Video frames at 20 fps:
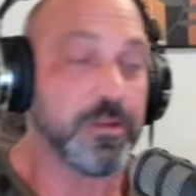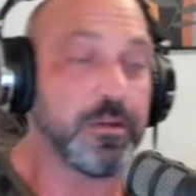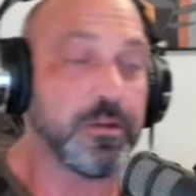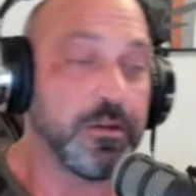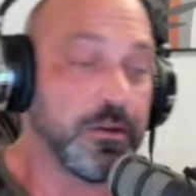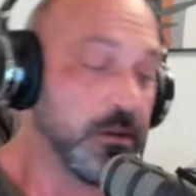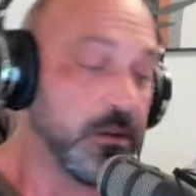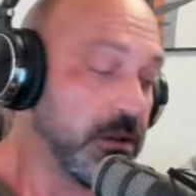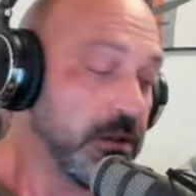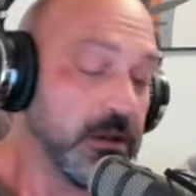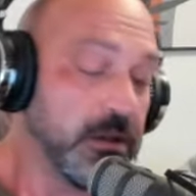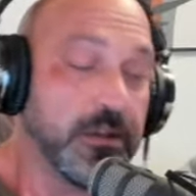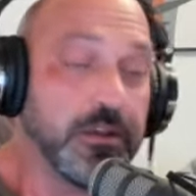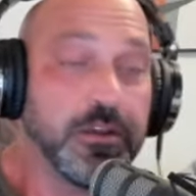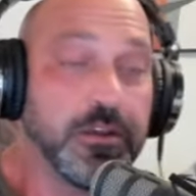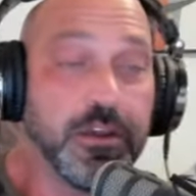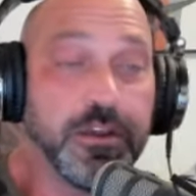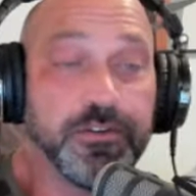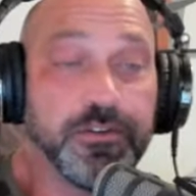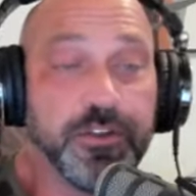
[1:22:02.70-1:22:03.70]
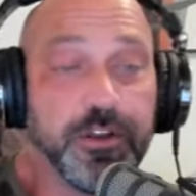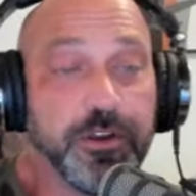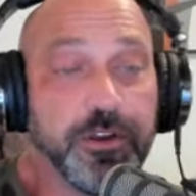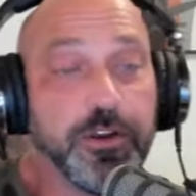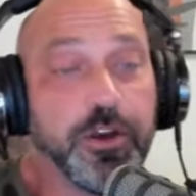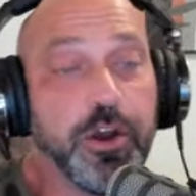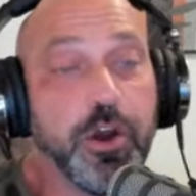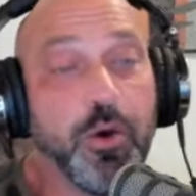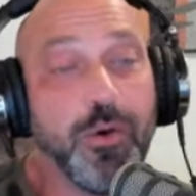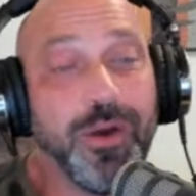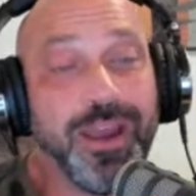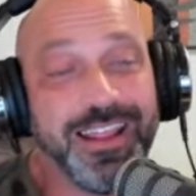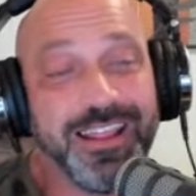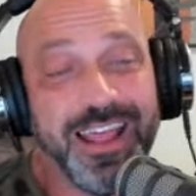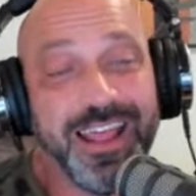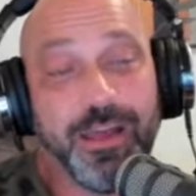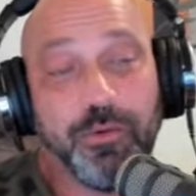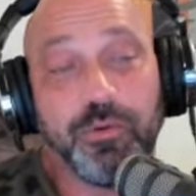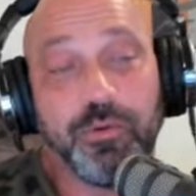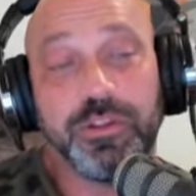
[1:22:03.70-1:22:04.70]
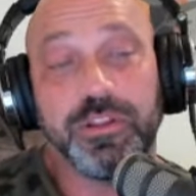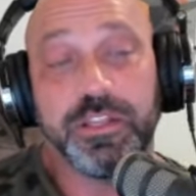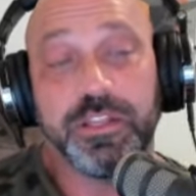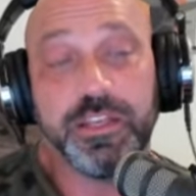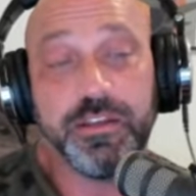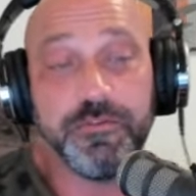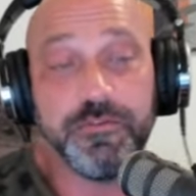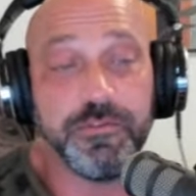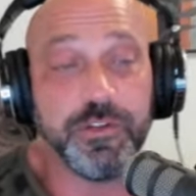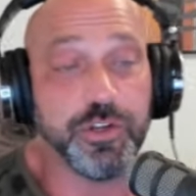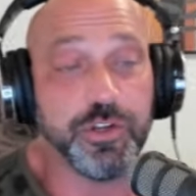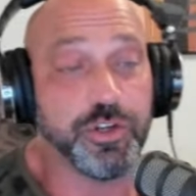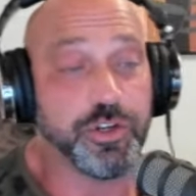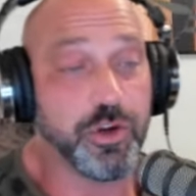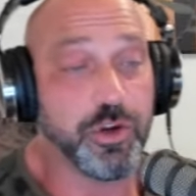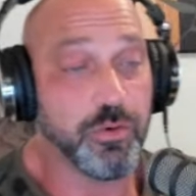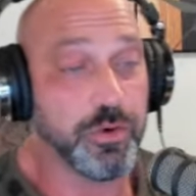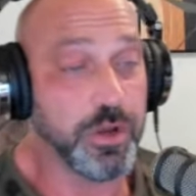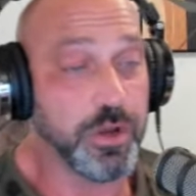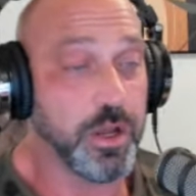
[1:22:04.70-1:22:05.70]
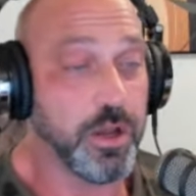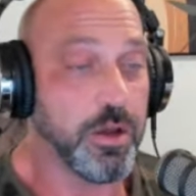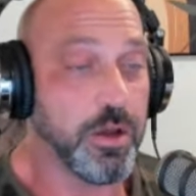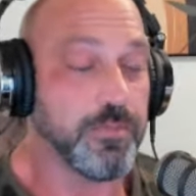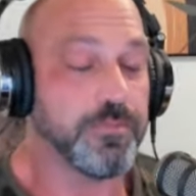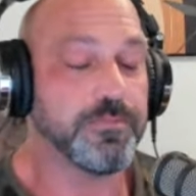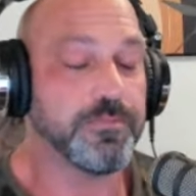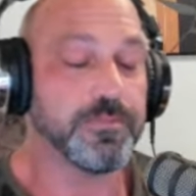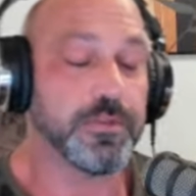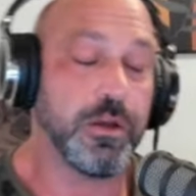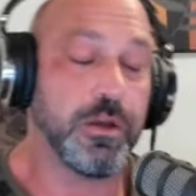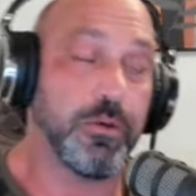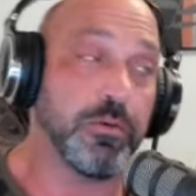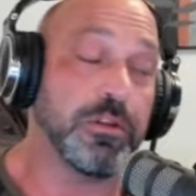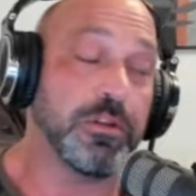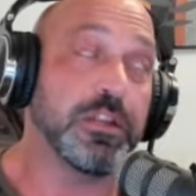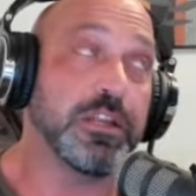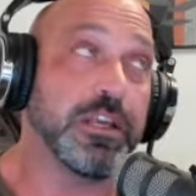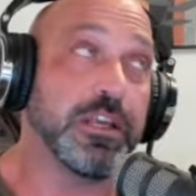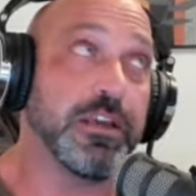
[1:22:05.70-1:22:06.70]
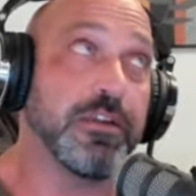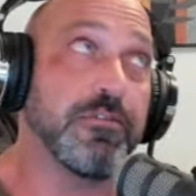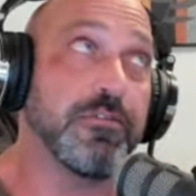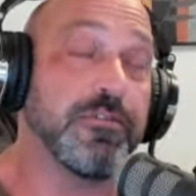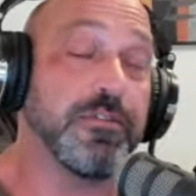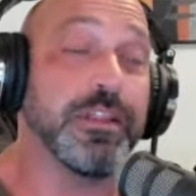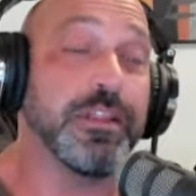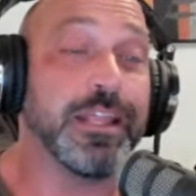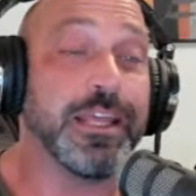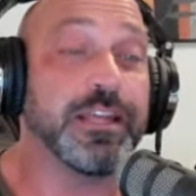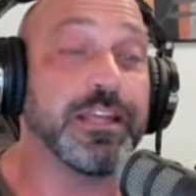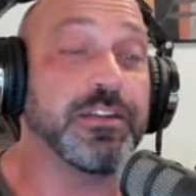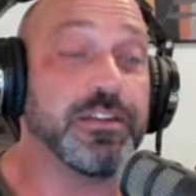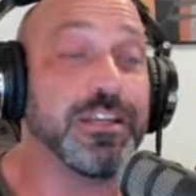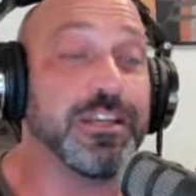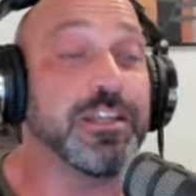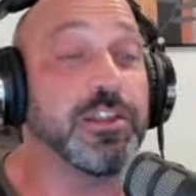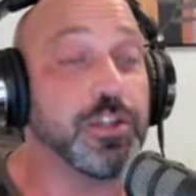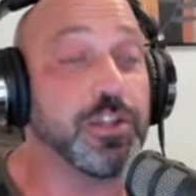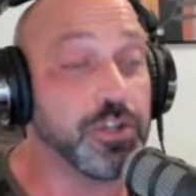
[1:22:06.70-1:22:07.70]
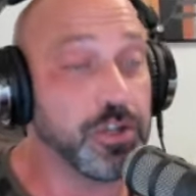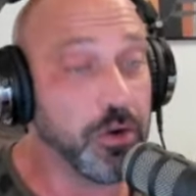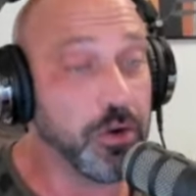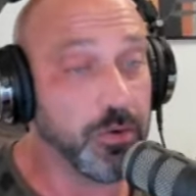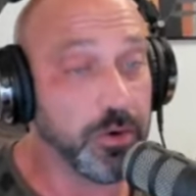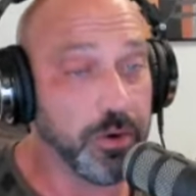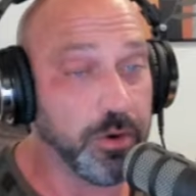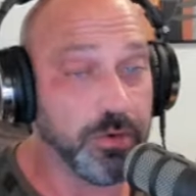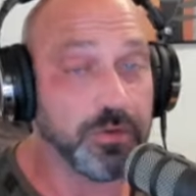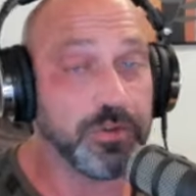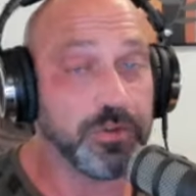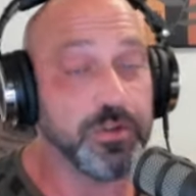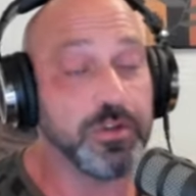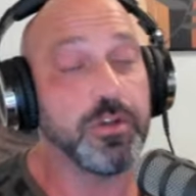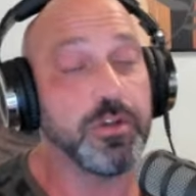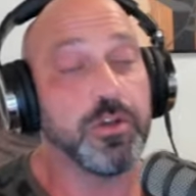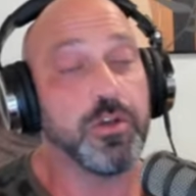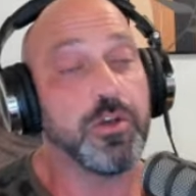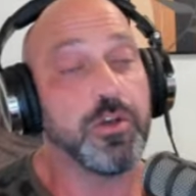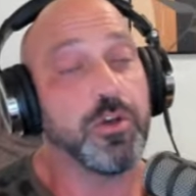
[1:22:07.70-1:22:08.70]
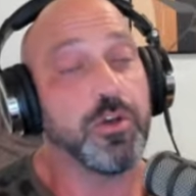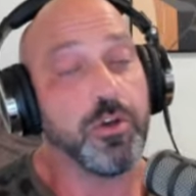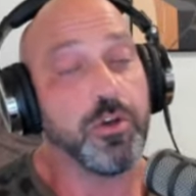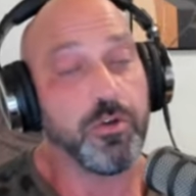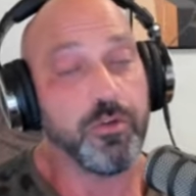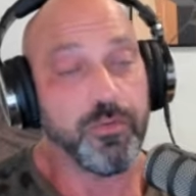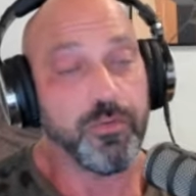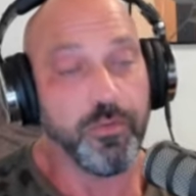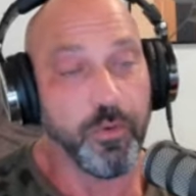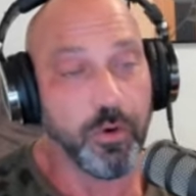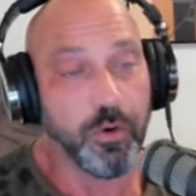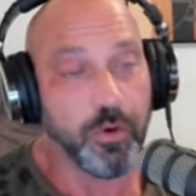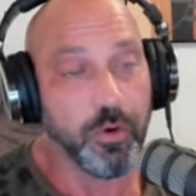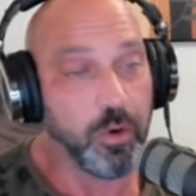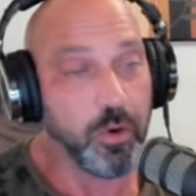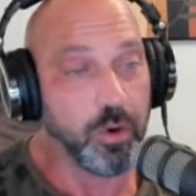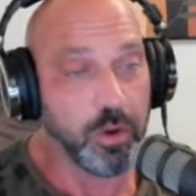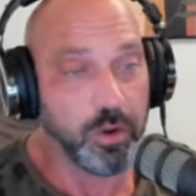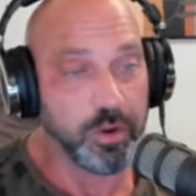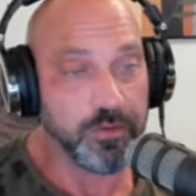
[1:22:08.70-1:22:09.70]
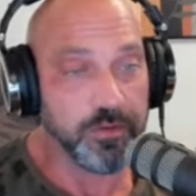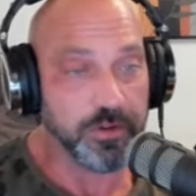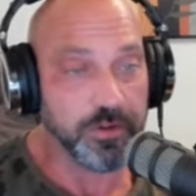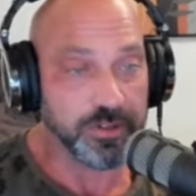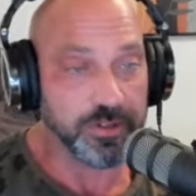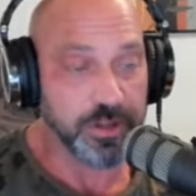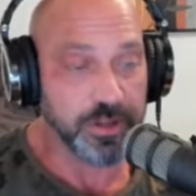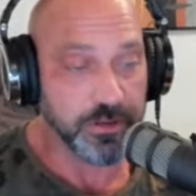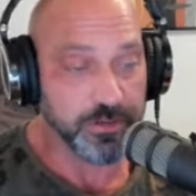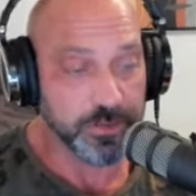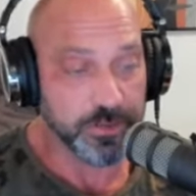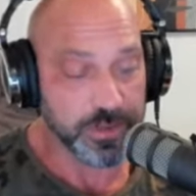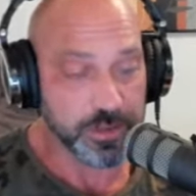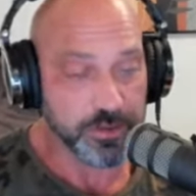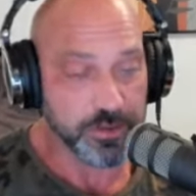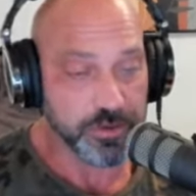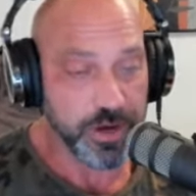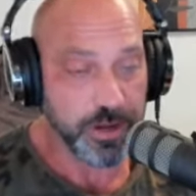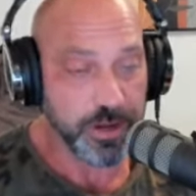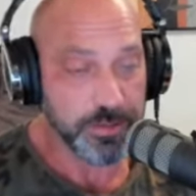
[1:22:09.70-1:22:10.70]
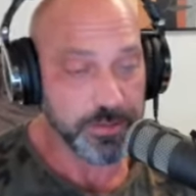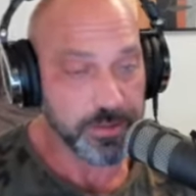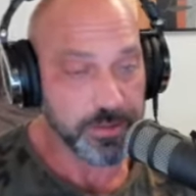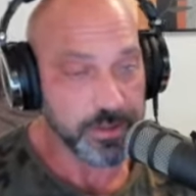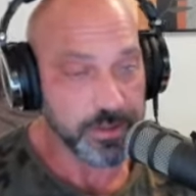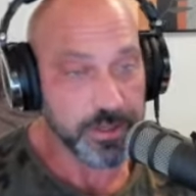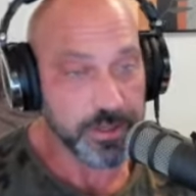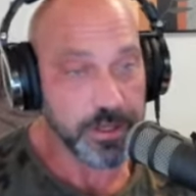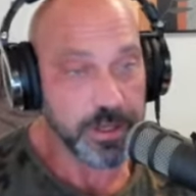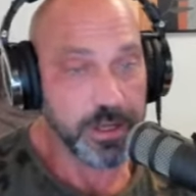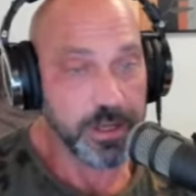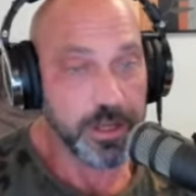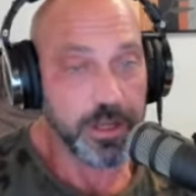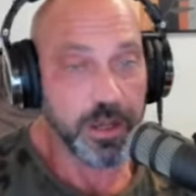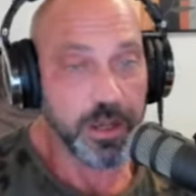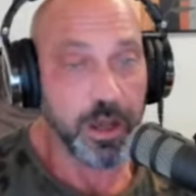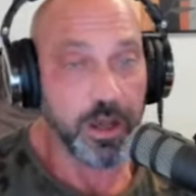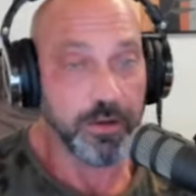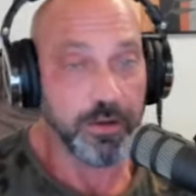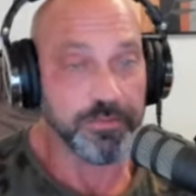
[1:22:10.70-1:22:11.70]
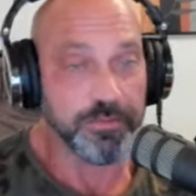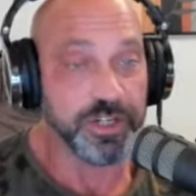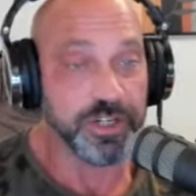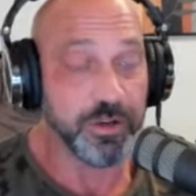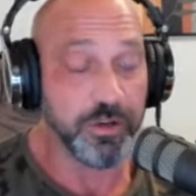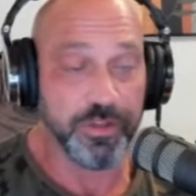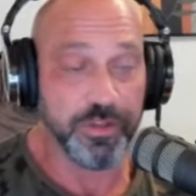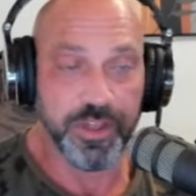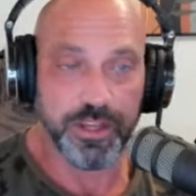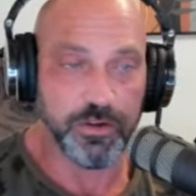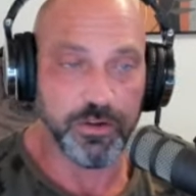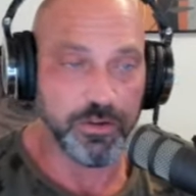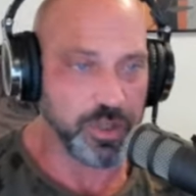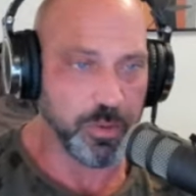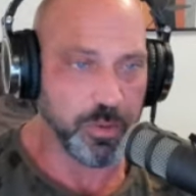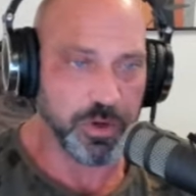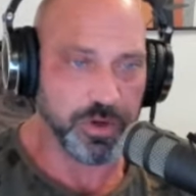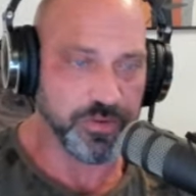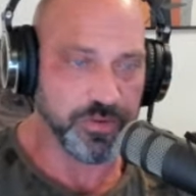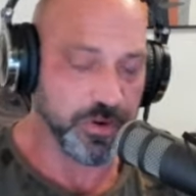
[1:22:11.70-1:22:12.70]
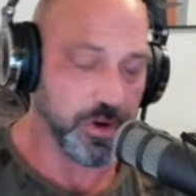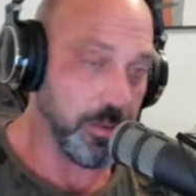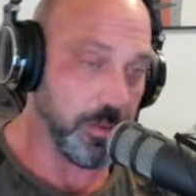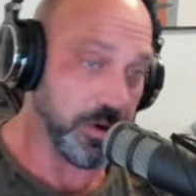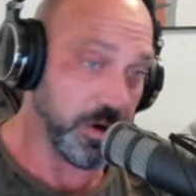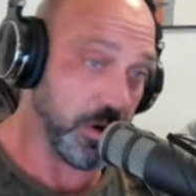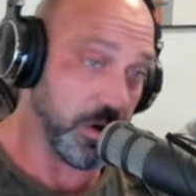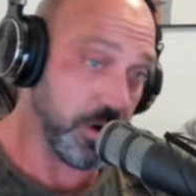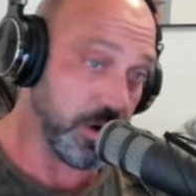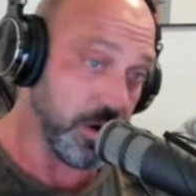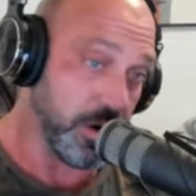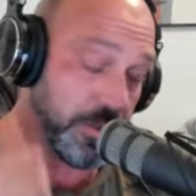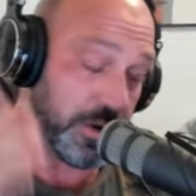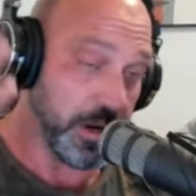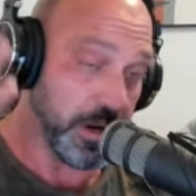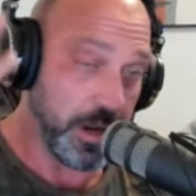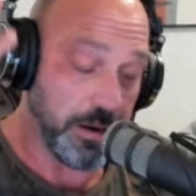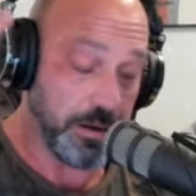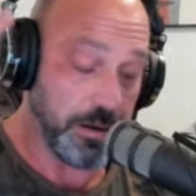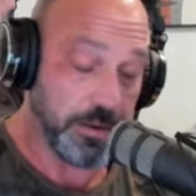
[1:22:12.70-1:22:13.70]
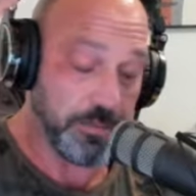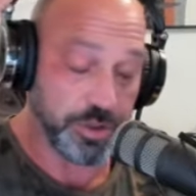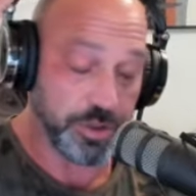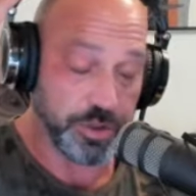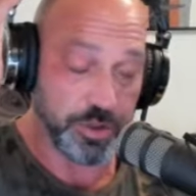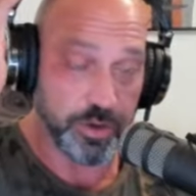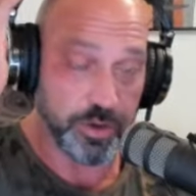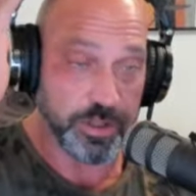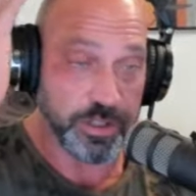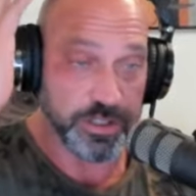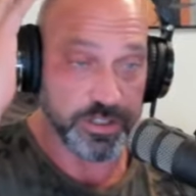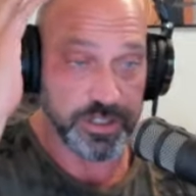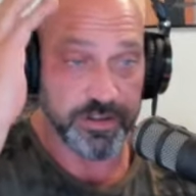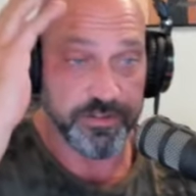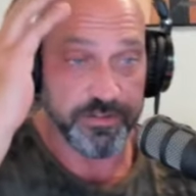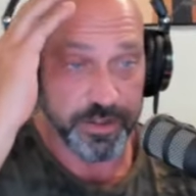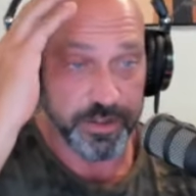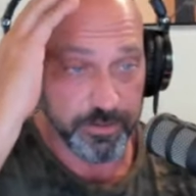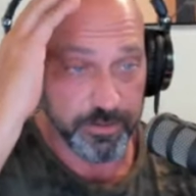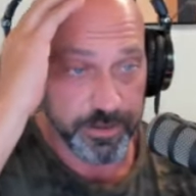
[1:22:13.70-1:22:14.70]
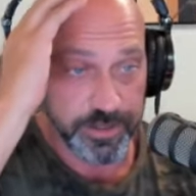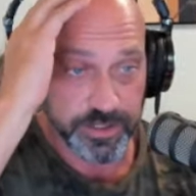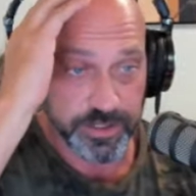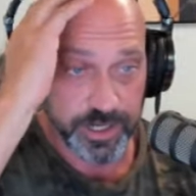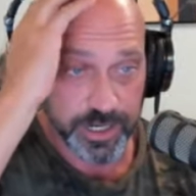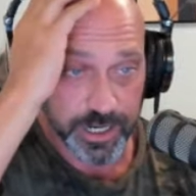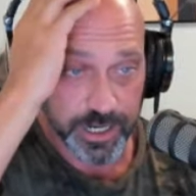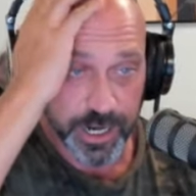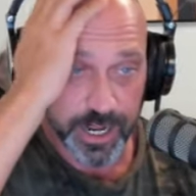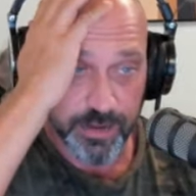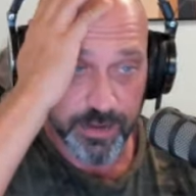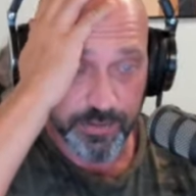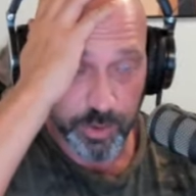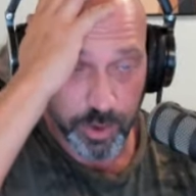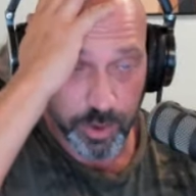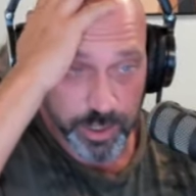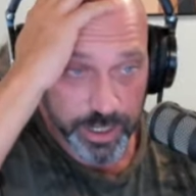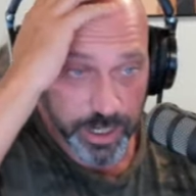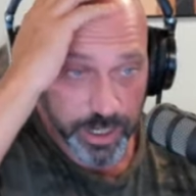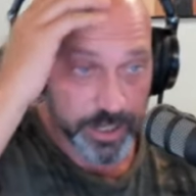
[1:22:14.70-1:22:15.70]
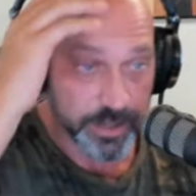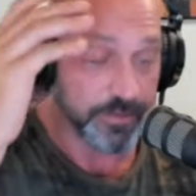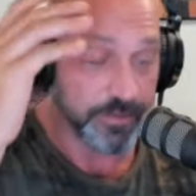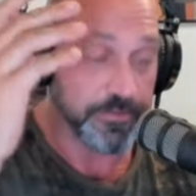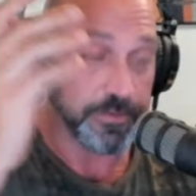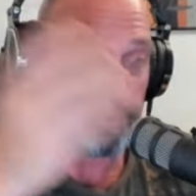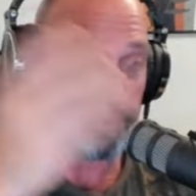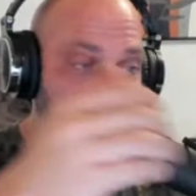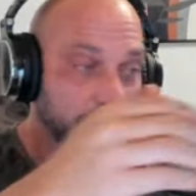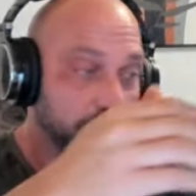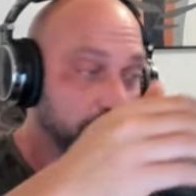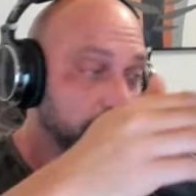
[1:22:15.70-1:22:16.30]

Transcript: Yes, there you go. And I will leave the show, I'll leave links in the show notes for all of her stuff when this drops. Jill, thank you so much for coming on. I mean, I'm sure there's definitely a reason I can have you on again in the future.